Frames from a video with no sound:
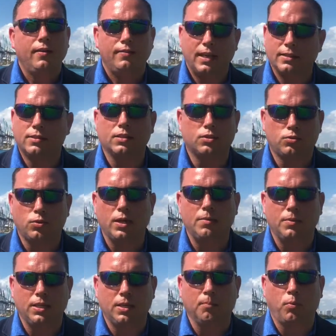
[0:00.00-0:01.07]
That's
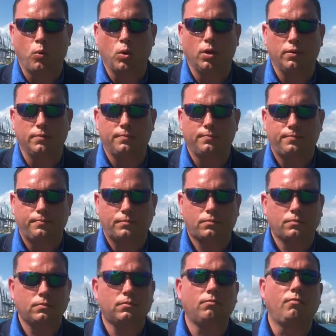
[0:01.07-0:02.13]
extremely important.
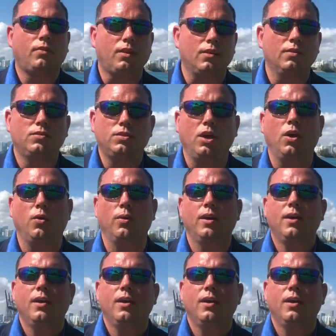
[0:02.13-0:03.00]
So,